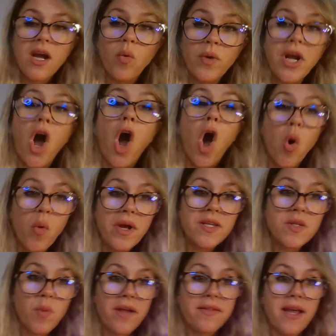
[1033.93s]
We
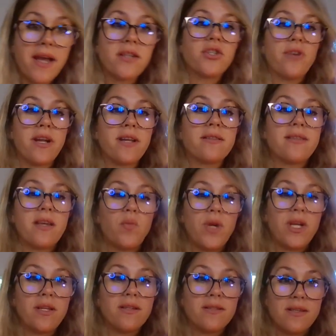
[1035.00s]
always want that strengths and
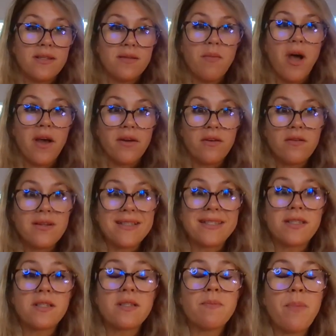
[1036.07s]
weaknesses model,
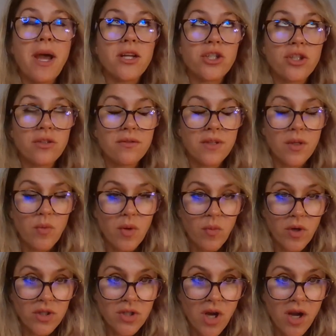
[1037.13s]
especially when
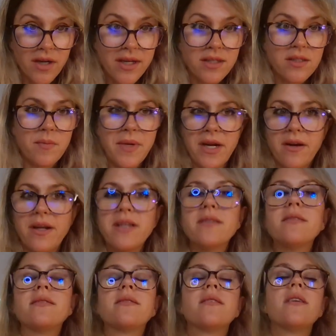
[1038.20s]
we're talking to
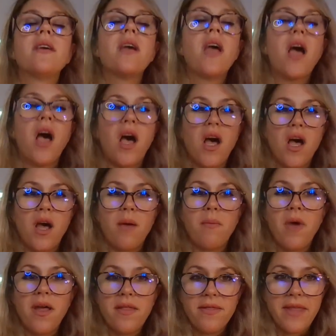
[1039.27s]
parents.
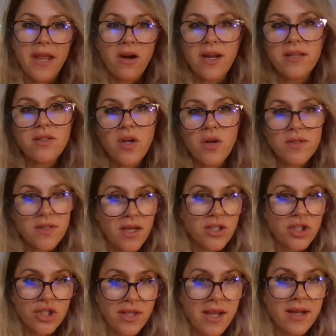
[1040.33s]
There is no
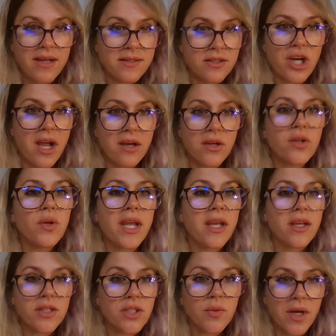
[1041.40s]
such thing as a child who
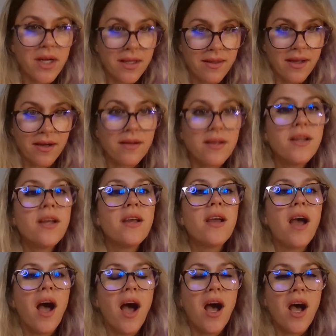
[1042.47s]
can't do anything.
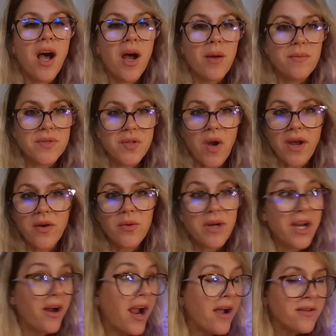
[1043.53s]
So I don't
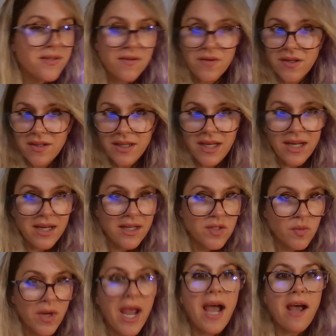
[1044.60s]
care how severe the kid
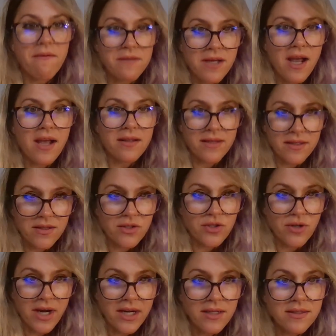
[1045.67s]
is, we have to highlight the
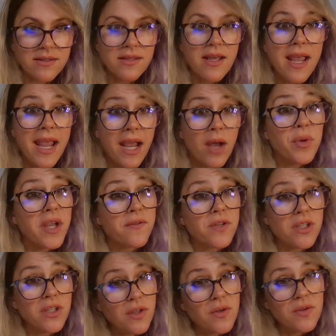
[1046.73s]
strengths and we have
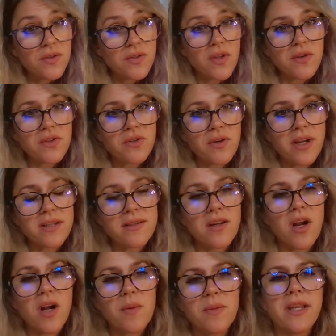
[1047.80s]
to use those strengths in
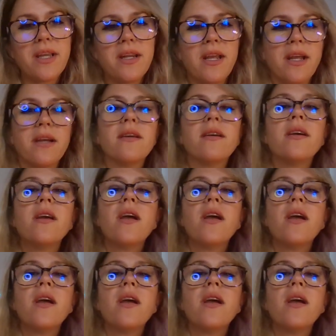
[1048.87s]
our planning.